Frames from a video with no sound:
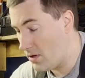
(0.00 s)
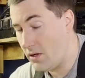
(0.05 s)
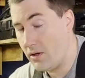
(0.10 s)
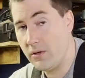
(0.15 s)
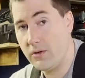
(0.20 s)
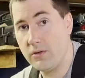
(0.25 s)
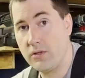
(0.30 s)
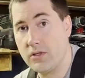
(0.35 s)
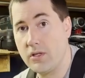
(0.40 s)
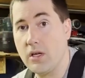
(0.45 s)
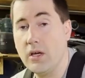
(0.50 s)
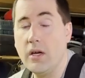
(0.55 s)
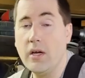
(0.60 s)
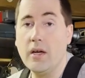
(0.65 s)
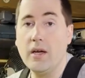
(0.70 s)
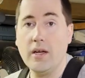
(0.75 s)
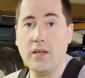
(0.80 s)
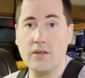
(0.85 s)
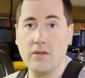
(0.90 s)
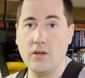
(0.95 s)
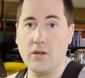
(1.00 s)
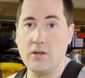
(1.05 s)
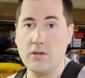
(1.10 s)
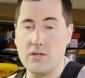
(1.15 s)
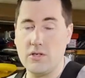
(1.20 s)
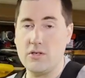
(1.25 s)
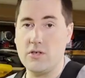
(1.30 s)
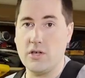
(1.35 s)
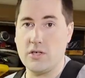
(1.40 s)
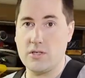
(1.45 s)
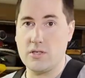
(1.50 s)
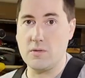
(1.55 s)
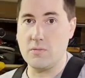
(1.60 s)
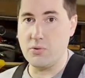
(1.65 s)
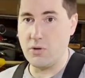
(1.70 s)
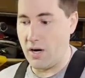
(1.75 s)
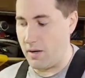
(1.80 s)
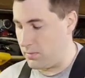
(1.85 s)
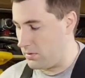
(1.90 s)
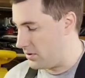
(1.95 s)
those until it's adjusted
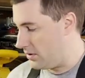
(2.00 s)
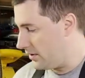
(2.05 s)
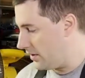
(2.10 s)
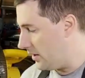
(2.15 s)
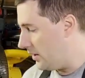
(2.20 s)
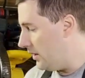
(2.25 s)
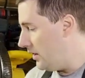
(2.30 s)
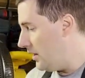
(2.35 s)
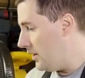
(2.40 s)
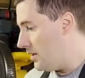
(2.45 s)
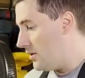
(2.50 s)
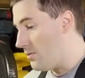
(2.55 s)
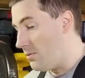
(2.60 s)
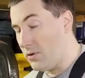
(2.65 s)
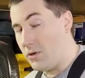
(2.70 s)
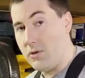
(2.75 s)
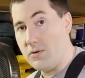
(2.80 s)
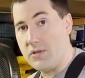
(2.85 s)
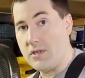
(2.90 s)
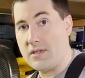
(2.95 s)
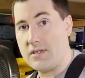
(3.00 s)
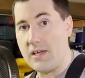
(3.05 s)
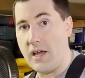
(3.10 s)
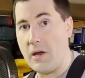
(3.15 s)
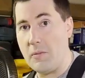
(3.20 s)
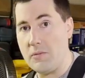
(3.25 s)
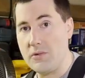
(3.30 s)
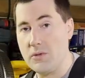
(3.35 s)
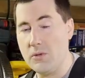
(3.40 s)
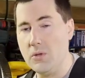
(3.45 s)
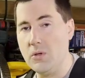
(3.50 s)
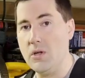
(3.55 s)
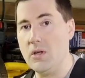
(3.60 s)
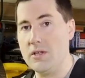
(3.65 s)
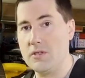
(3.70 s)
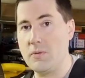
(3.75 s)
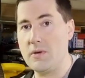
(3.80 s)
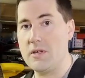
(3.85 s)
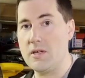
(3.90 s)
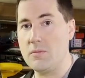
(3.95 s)
properly. We'll use the same tool
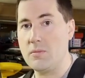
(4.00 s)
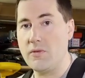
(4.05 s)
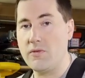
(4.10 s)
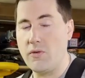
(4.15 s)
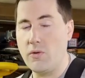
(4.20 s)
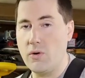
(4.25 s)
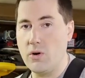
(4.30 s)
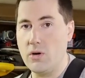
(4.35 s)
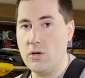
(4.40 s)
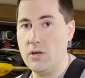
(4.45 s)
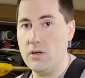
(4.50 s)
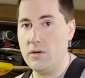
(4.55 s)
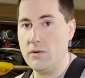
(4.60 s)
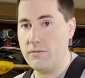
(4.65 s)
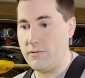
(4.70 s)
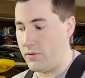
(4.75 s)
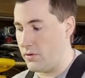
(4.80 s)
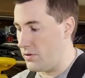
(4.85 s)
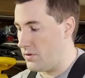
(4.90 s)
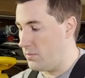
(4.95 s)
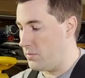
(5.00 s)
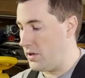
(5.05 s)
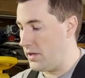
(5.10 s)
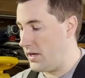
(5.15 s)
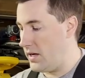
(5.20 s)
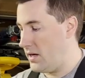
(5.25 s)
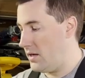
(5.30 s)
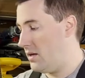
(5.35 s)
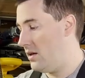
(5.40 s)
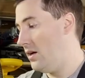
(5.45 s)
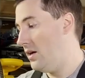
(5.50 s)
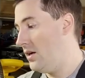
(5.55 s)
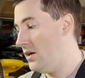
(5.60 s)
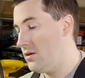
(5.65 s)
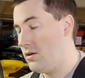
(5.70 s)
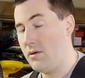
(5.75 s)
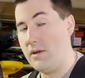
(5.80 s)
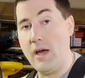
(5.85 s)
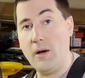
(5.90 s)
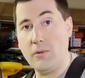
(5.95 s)
as we did before er, for the blade,
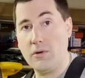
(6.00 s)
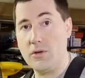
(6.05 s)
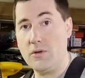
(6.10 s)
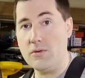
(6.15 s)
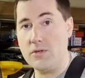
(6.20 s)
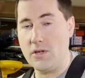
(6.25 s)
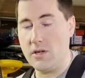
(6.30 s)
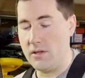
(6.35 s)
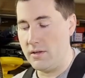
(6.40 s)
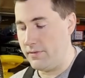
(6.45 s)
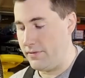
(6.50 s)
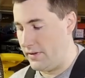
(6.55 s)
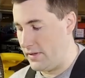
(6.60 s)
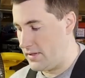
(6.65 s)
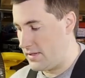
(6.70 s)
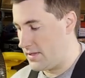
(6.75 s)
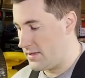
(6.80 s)
now we'll use it on the fence